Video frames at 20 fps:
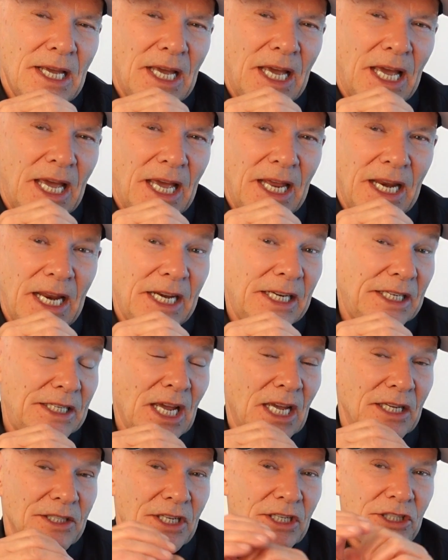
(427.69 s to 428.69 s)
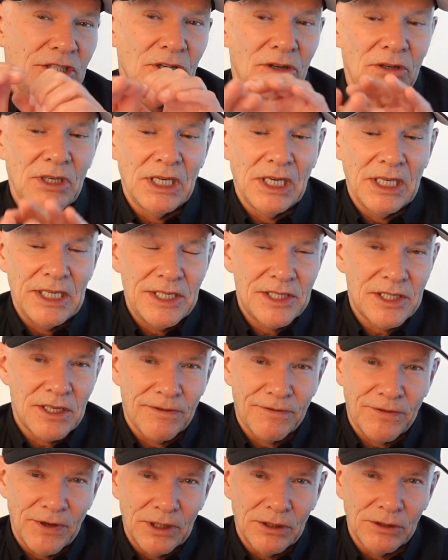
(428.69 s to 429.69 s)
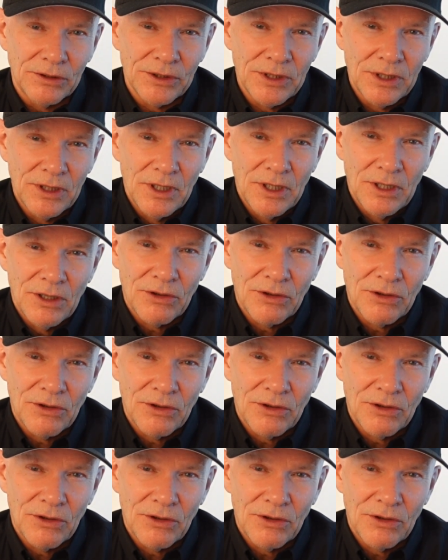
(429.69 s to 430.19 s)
And he does. He duly leads the field